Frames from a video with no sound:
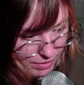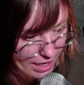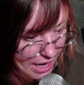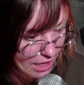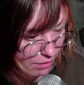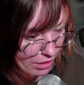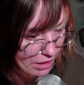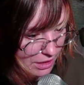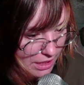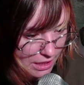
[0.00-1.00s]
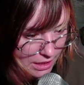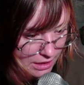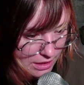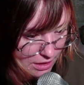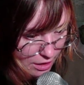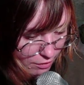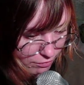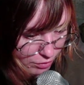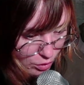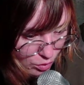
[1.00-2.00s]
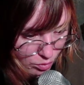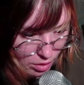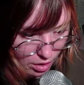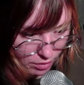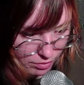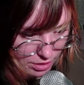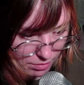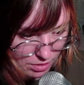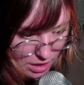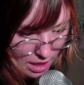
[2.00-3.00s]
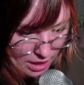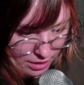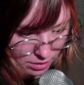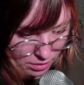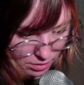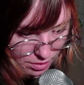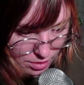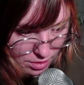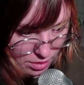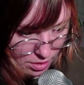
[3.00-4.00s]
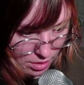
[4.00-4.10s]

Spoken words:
And I'm gonna need a view of some tiles.